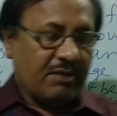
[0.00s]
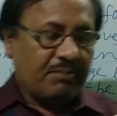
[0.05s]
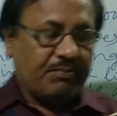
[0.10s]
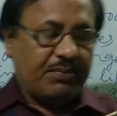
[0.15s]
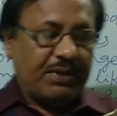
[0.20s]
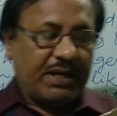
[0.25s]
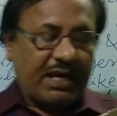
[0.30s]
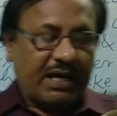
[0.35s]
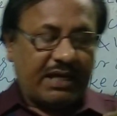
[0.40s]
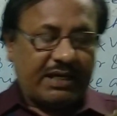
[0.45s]

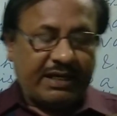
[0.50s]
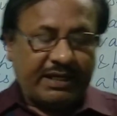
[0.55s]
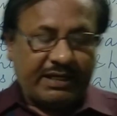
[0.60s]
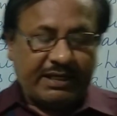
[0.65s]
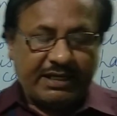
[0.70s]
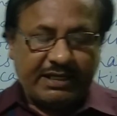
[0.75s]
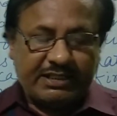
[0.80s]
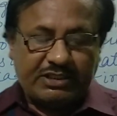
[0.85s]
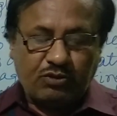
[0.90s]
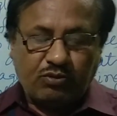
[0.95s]
bearing
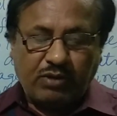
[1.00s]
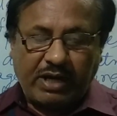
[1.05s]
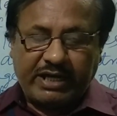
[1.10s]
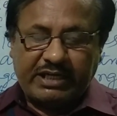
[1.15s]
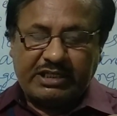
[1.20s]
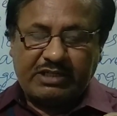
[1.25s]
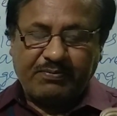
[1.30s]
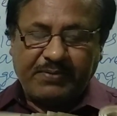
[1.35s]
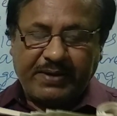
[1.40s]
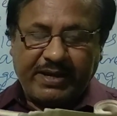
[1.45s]
his
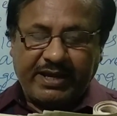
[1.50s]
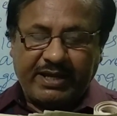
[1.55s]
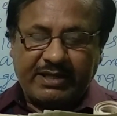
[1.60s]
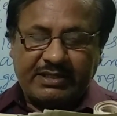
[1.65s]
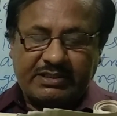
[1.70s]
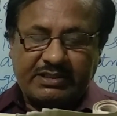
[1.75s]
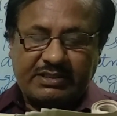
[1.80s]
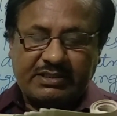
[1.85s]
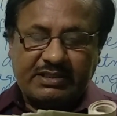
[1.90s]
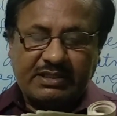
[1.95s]
white
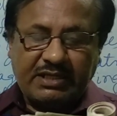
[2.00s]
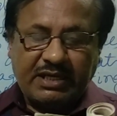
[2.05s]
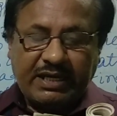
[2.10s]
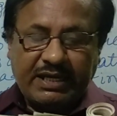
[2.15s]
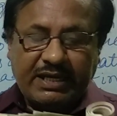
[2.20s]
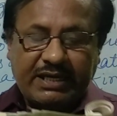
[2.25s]
fangs,